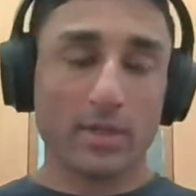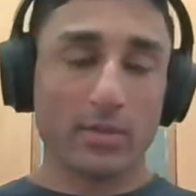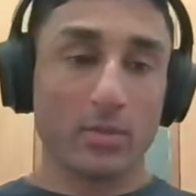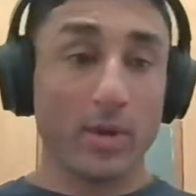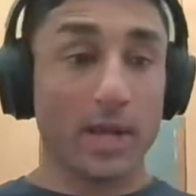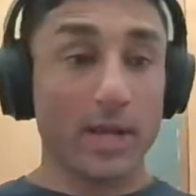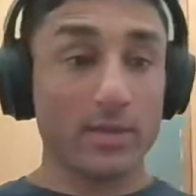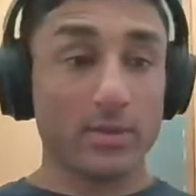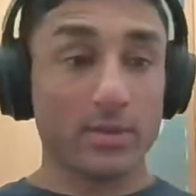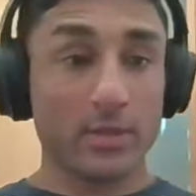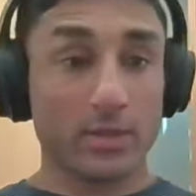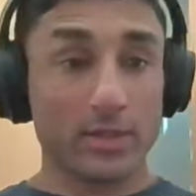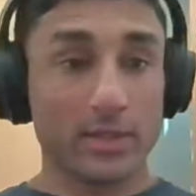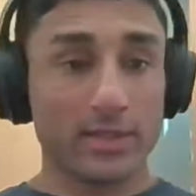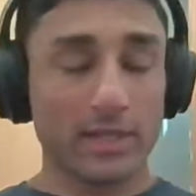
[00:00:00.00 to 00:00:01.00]
The way I do
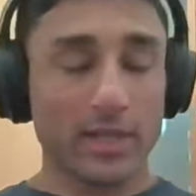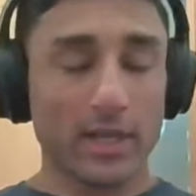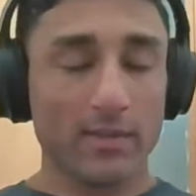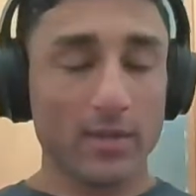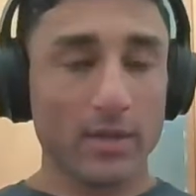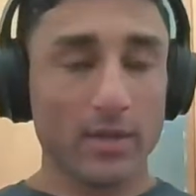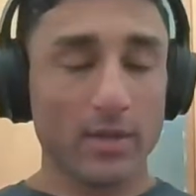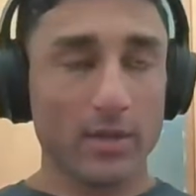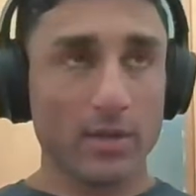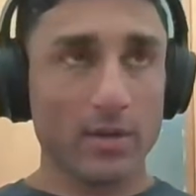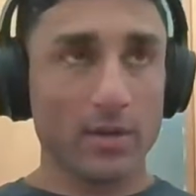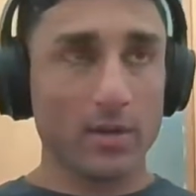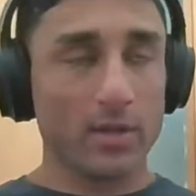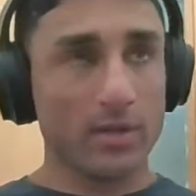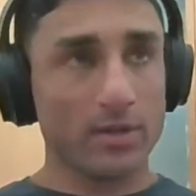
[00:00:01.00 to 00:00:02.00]
it on a,
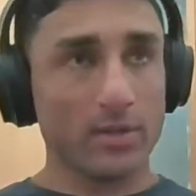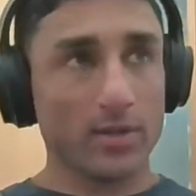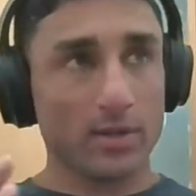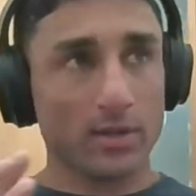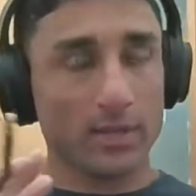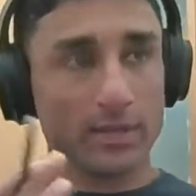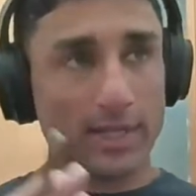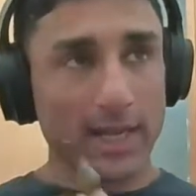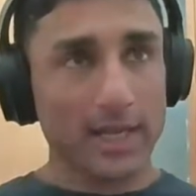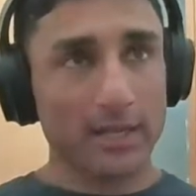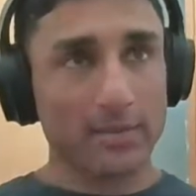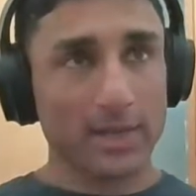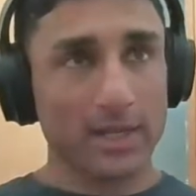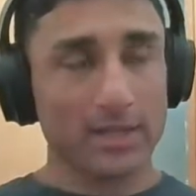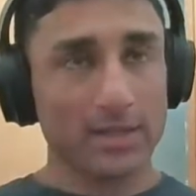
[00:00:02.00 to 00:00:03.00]
you can do it on a
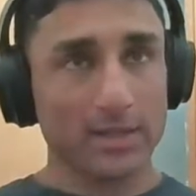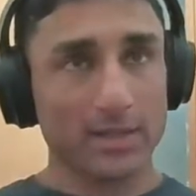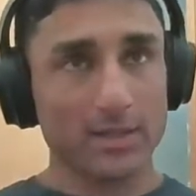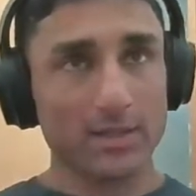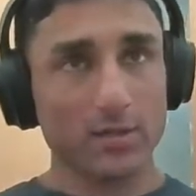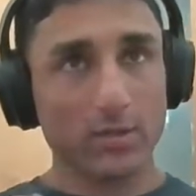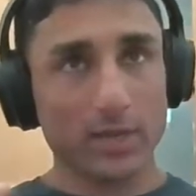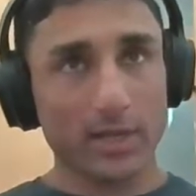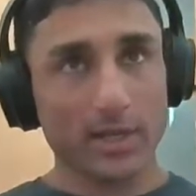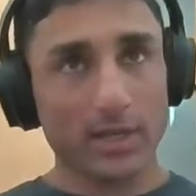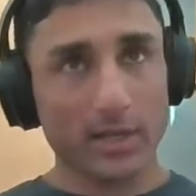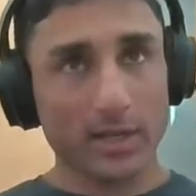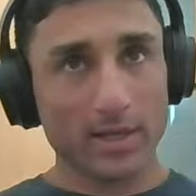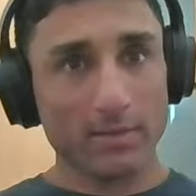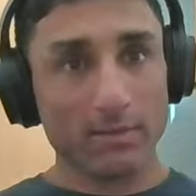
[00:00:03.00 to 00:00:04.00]
daily basis, a
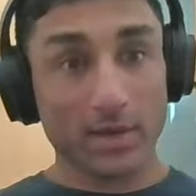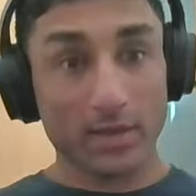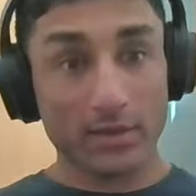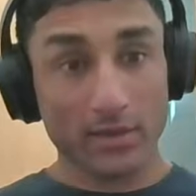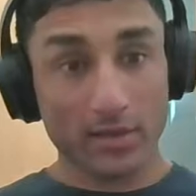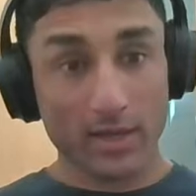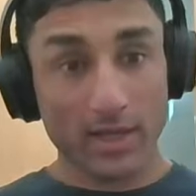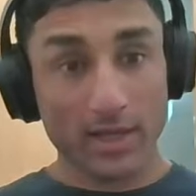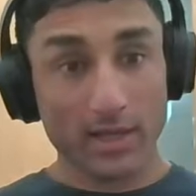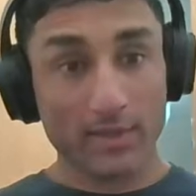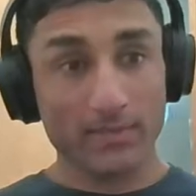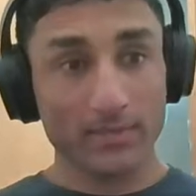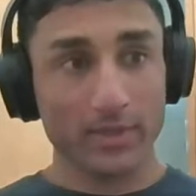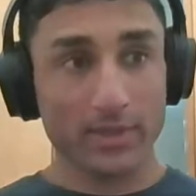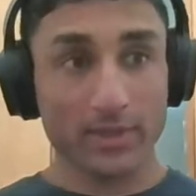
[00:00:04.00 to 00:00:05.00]
weekly,
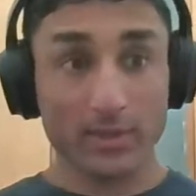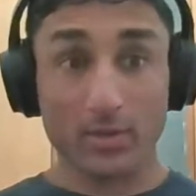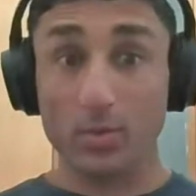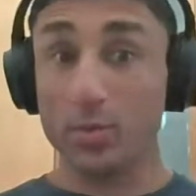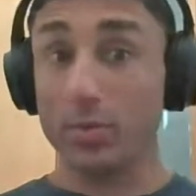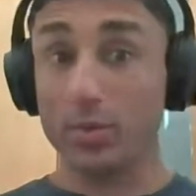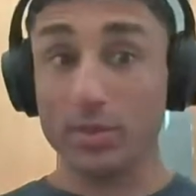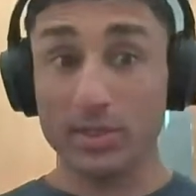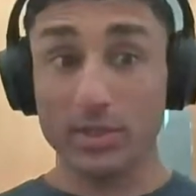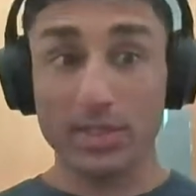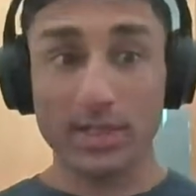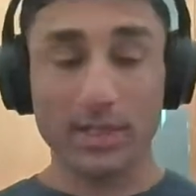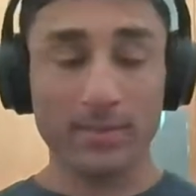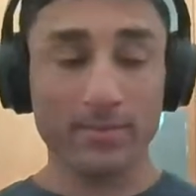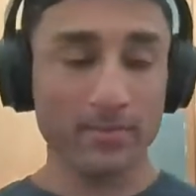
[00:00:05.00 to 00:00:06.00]
monthly,
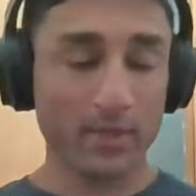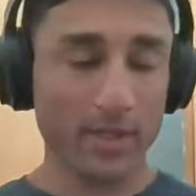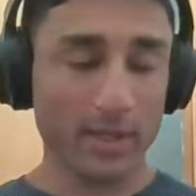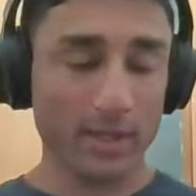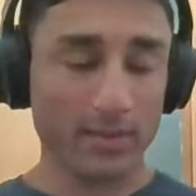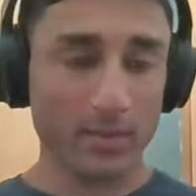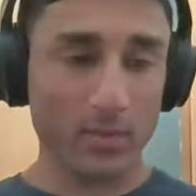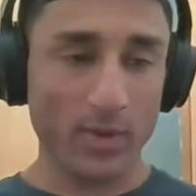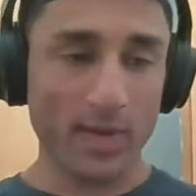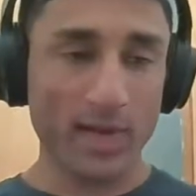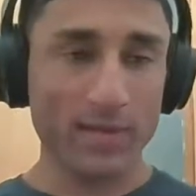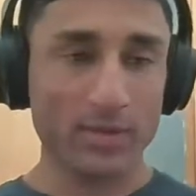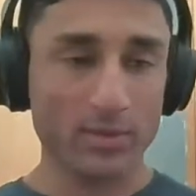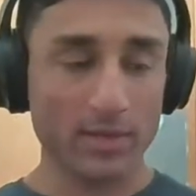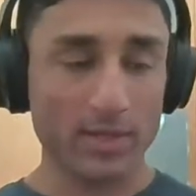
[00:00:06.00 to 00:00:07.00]
quarterly. And the way
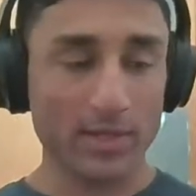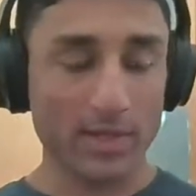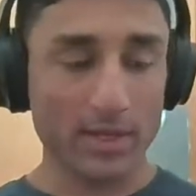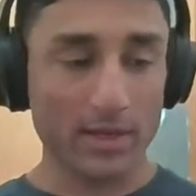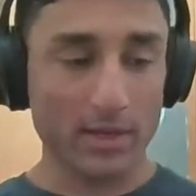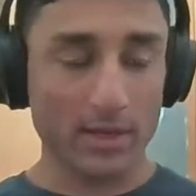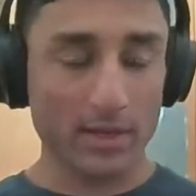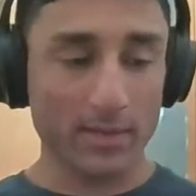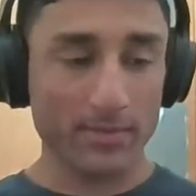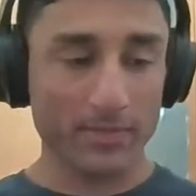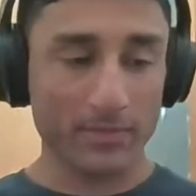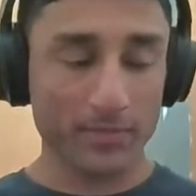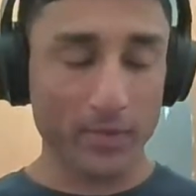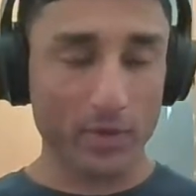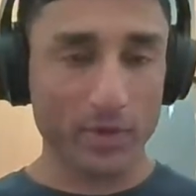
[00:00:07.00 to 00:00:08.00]
I do it
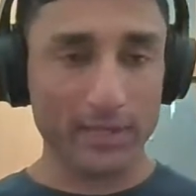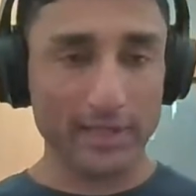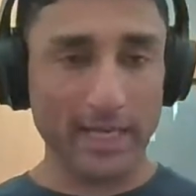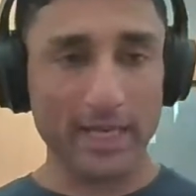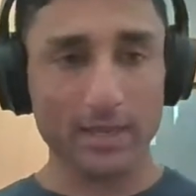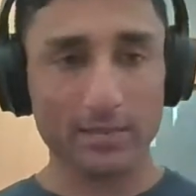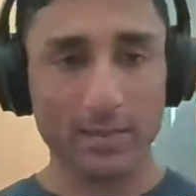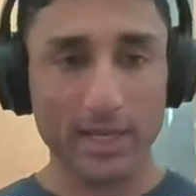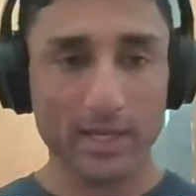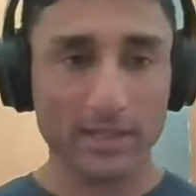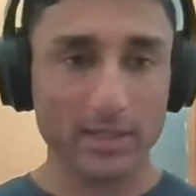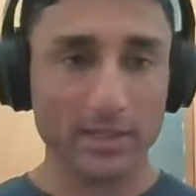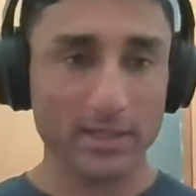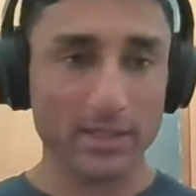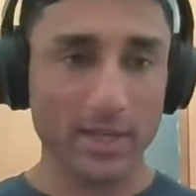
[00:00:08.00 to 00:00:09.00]
on a daily
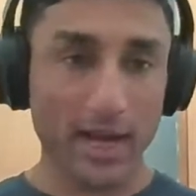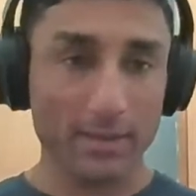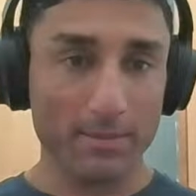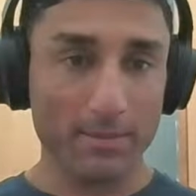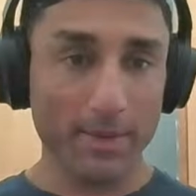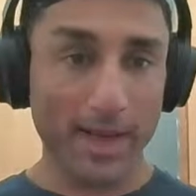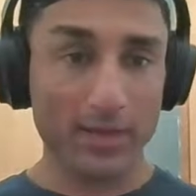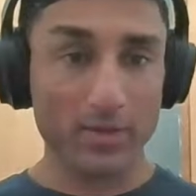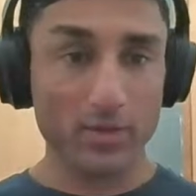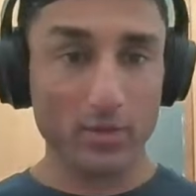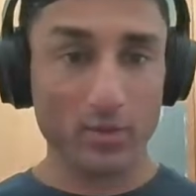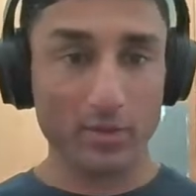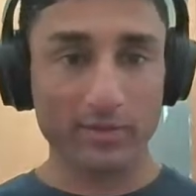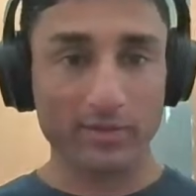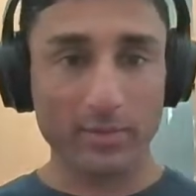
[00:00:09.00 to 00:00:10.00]
basis is I batch
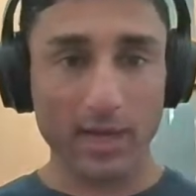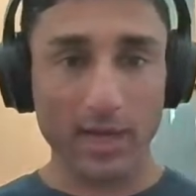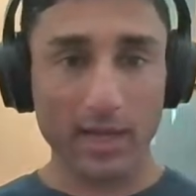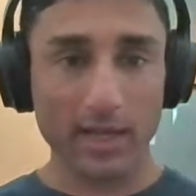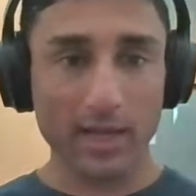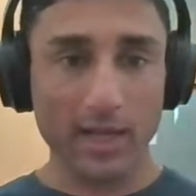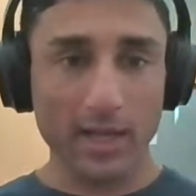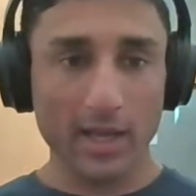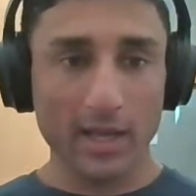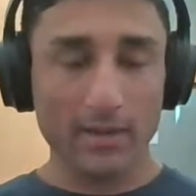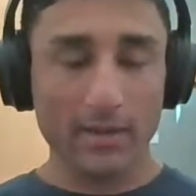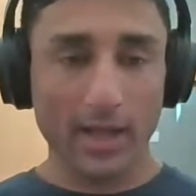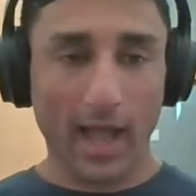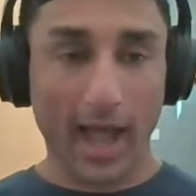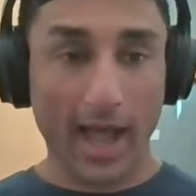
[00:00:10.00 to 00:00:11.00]
all of my
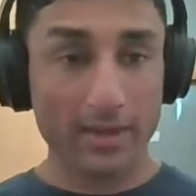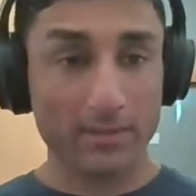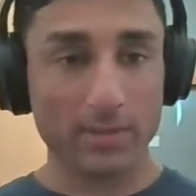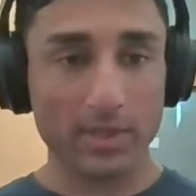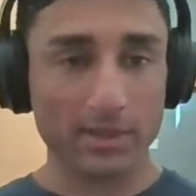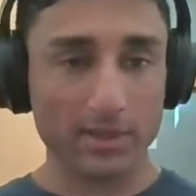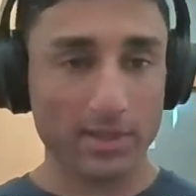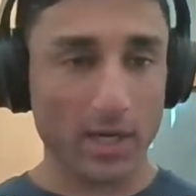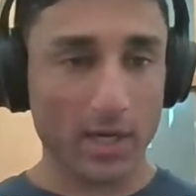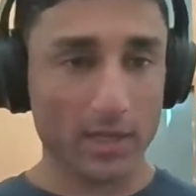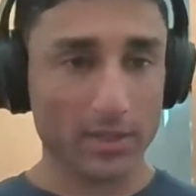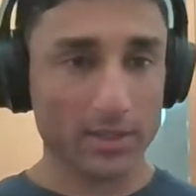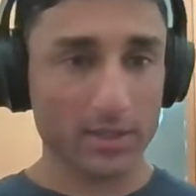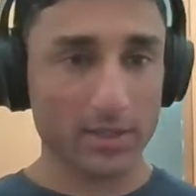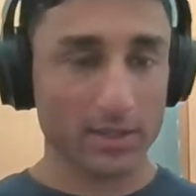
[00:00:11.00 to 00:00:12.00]
admin
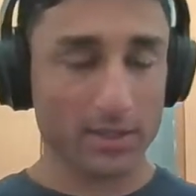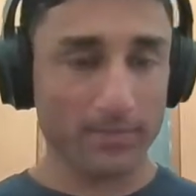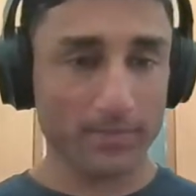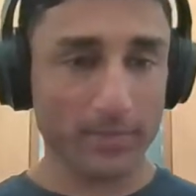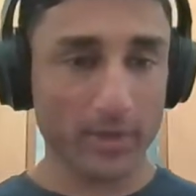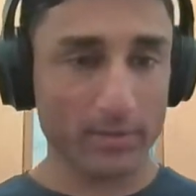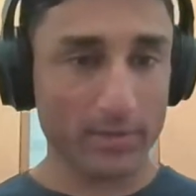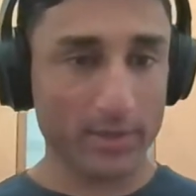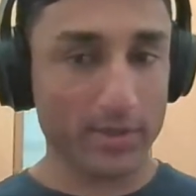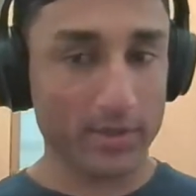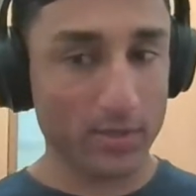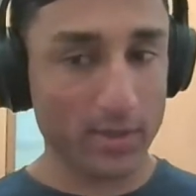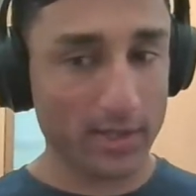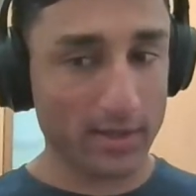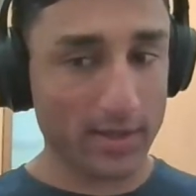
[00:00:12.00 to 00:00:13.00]
tasks
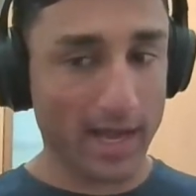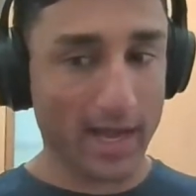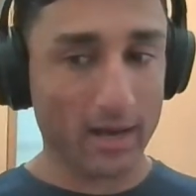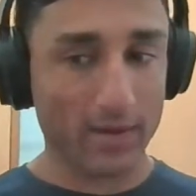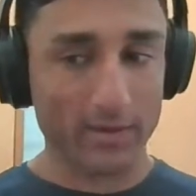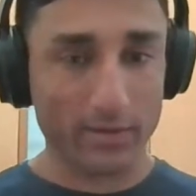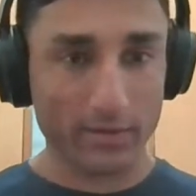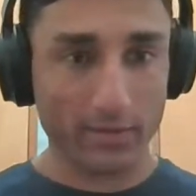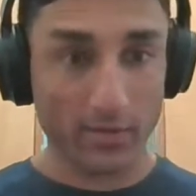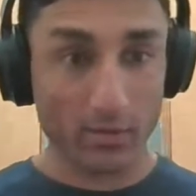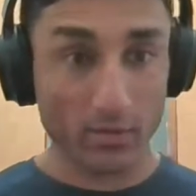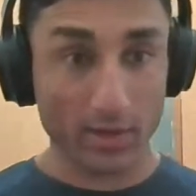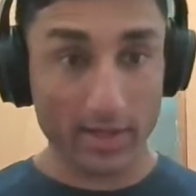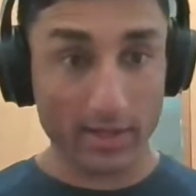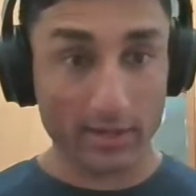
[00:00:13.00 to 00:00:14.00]
between the hours of
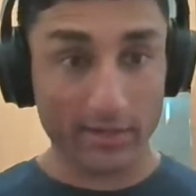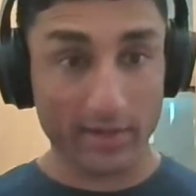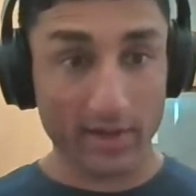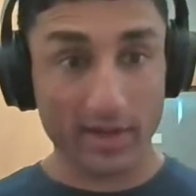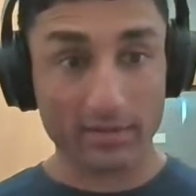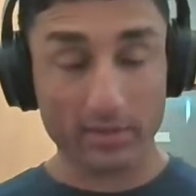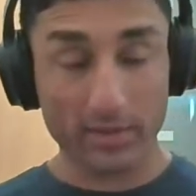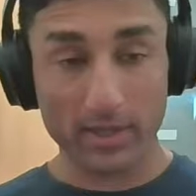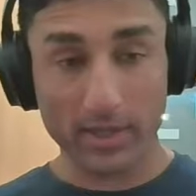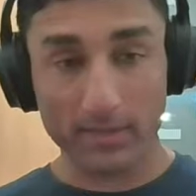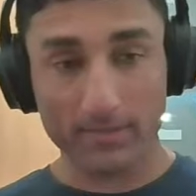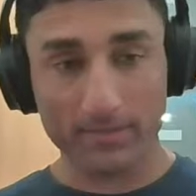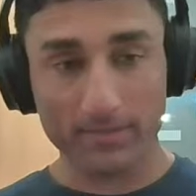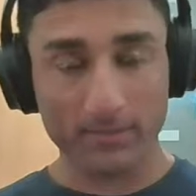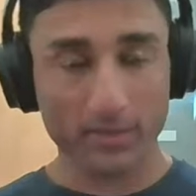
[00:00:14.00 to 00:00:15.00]
3 and 5
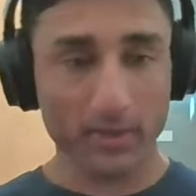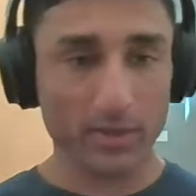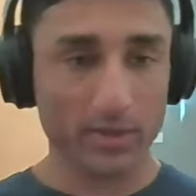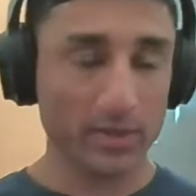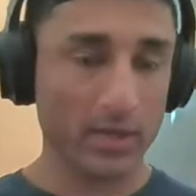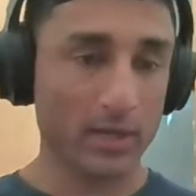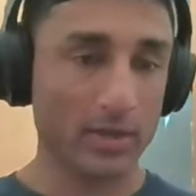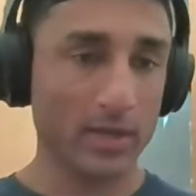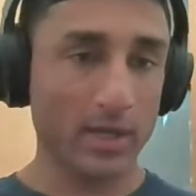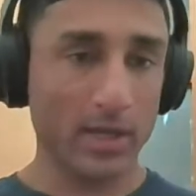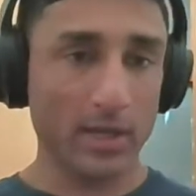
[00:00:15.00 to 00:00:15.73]
p.m. So